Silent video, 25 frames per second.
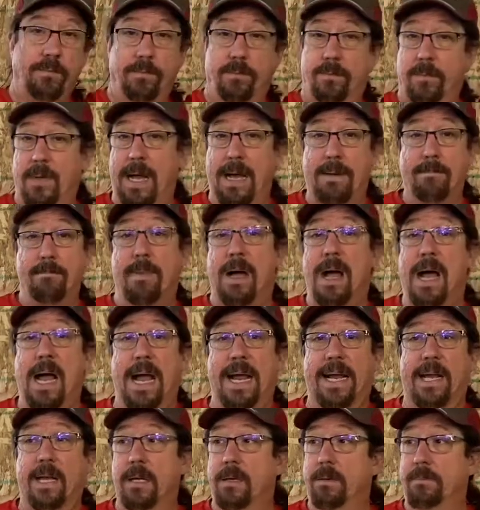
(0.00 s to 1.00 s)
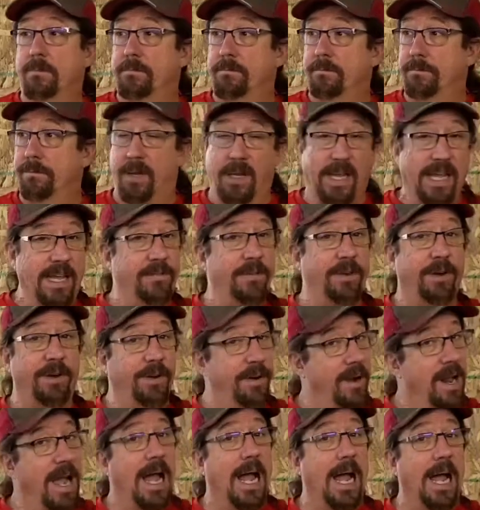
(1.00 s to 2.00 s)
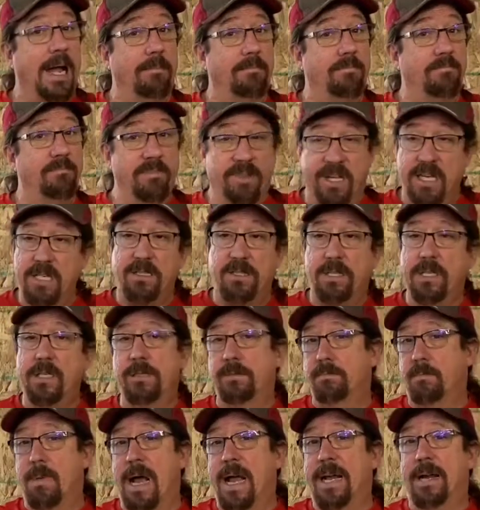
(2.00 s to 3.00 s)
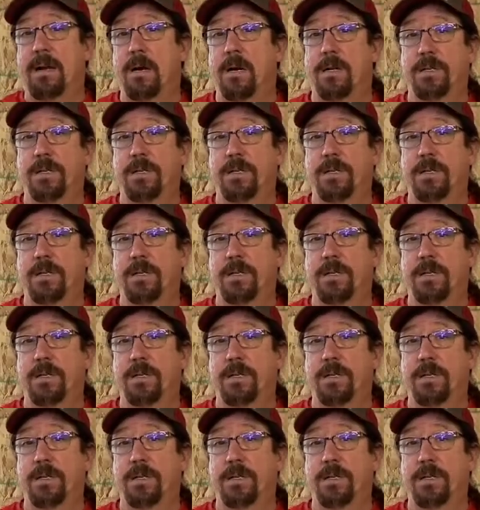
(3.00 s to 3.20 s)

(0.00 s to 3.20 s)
I'm Mike, and believe it or not, this is My Car